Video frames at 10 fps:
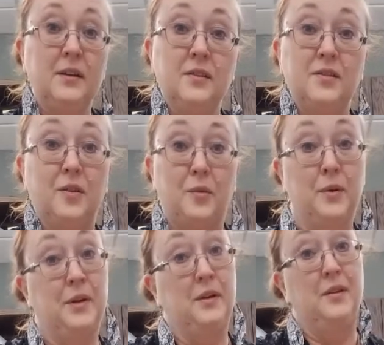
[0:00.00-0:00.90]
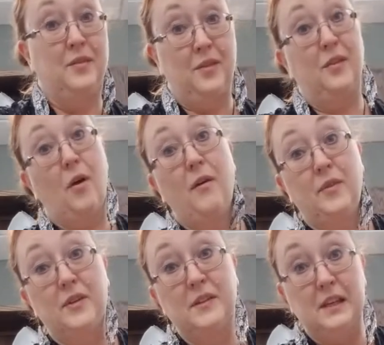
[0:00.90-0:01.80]
So you
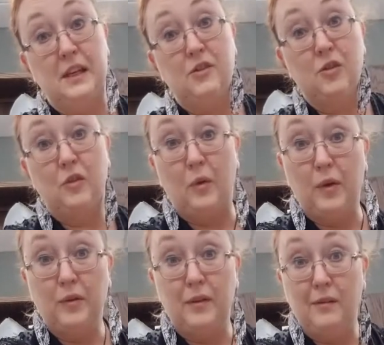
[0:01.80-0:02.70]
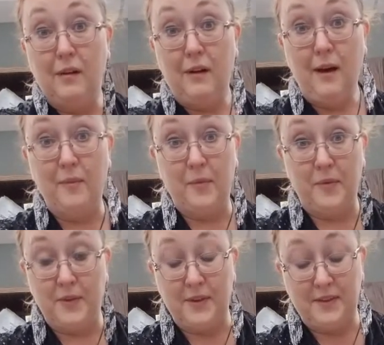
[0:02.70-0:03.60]
obviously need your soil in your cup for
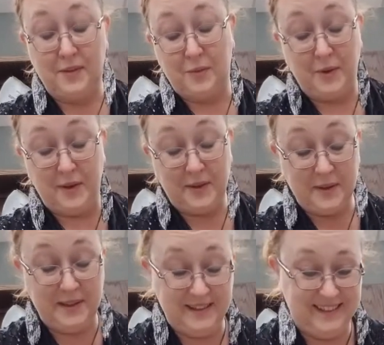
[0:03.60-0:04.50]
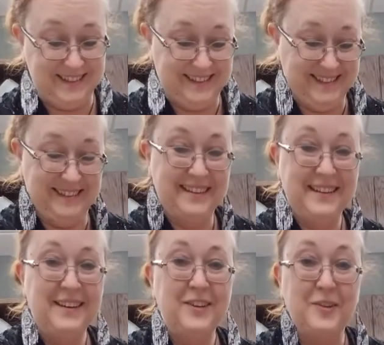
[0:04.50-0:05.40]
this to work.
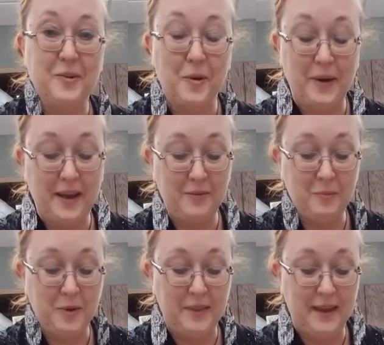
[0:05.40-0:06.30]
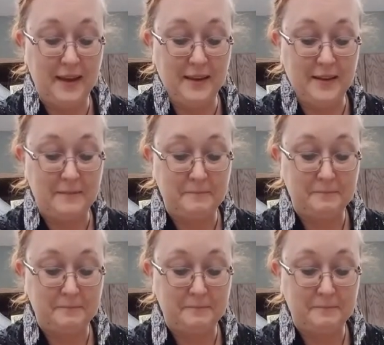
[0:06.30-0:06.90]
So go ahead and put that in.